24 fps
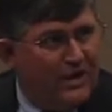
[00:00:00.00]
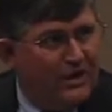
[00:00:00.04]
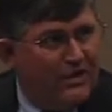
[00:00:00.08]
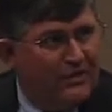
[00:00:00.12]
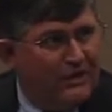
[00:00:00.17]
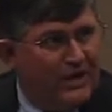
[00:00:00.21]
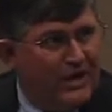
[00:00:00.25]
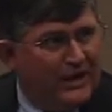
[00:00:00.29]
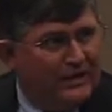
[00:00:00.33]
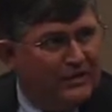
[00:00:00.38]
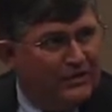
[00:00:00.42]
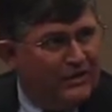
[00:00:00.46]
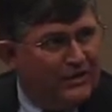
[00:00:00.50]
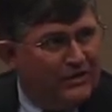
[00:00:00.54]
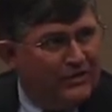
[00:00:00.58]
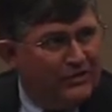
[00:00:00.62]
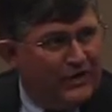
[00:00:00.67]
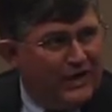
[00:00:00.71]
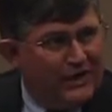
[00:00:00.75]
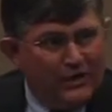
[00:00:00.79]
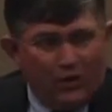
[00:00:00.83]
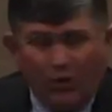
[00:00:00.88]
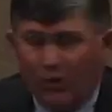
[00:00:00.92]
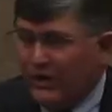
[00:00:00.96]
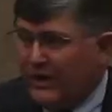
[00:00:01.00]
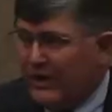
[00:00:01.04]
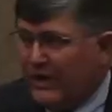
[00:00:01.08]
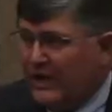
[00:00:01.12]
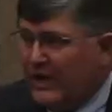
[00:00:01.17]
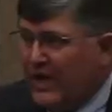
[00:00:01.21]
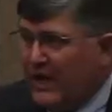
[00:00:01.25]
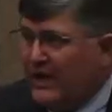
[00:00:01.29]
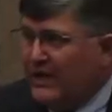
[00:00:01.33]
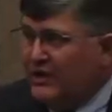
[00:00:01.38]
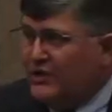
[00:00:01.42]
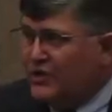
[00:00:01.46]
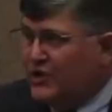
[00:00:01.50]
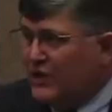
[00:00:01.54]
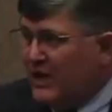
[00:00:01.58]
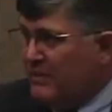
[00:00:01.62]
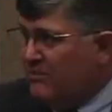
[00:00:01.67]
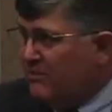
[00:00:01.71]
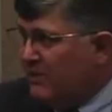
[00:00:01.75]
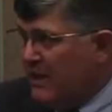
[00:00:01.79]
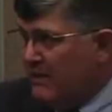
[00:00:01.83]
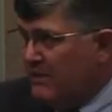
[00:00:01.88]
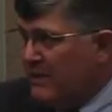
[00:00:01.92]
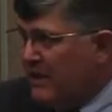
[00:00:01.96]
that they don't engage
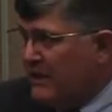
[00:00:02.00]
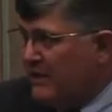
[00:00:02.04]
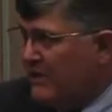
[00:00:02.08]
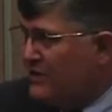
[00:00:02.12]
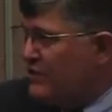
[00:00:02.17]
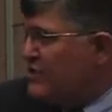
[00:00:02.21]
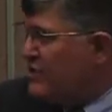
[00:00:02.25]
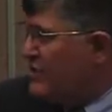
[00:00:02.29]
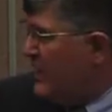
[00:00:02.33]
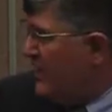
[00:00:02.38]
deeply because